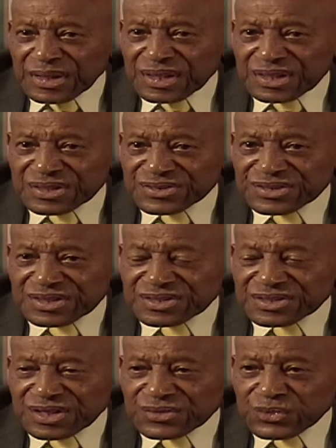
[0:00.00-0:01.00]
in the sense
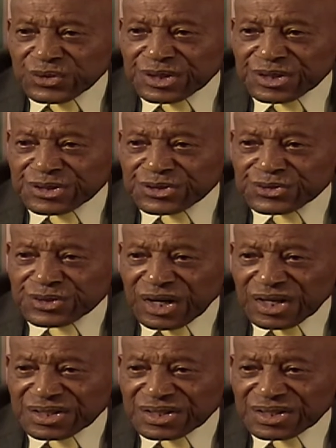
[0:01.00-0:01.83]
that we do not